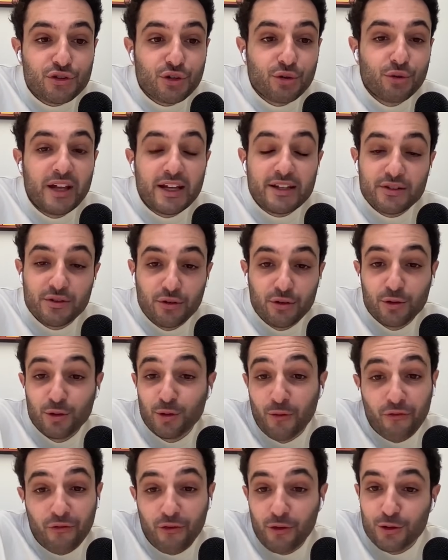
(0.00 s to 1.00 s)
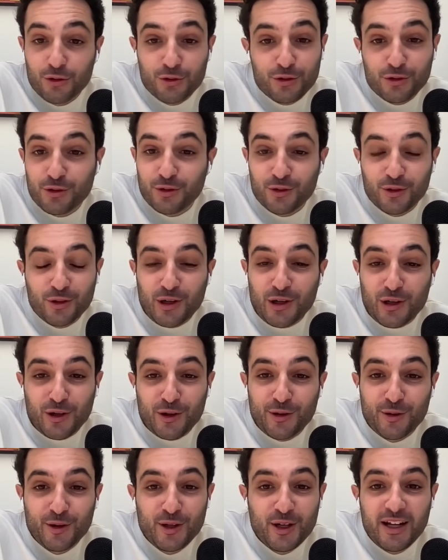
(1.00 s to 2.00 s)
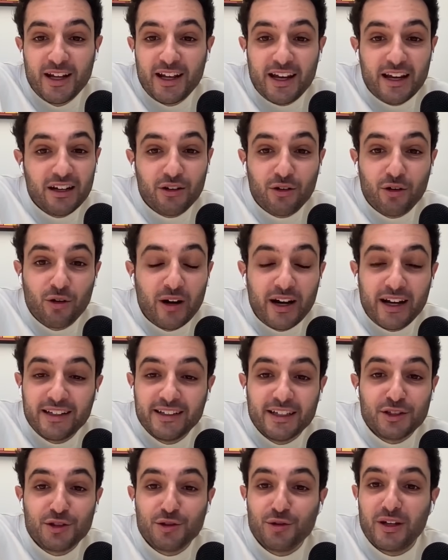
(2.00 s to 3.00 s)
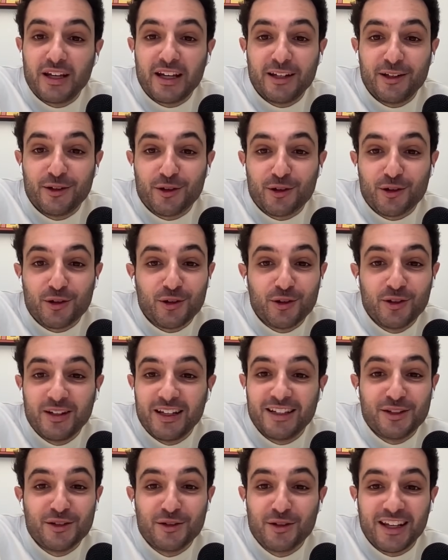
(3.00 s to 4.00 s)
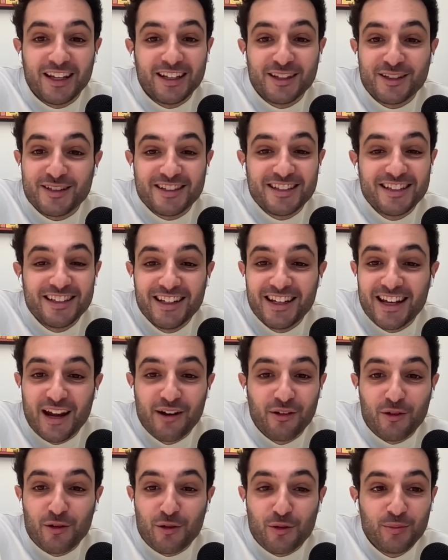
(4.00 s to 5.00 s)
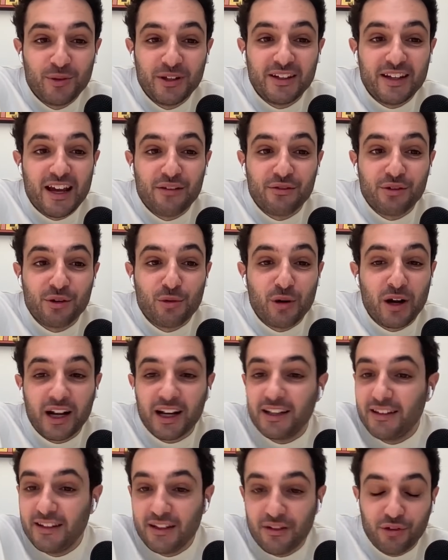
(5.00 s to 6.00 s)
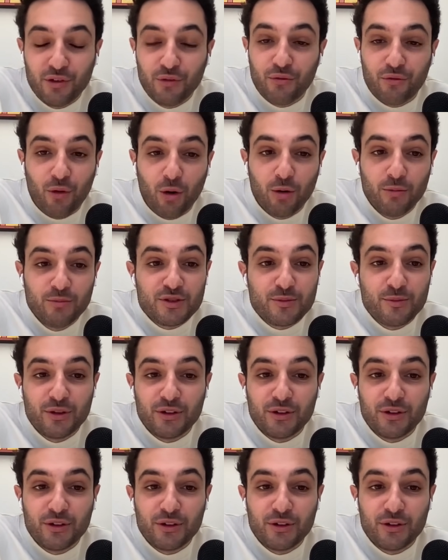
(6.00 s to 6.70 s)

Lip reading: So that's the first ROI that you can see a bit everywhere in different forms,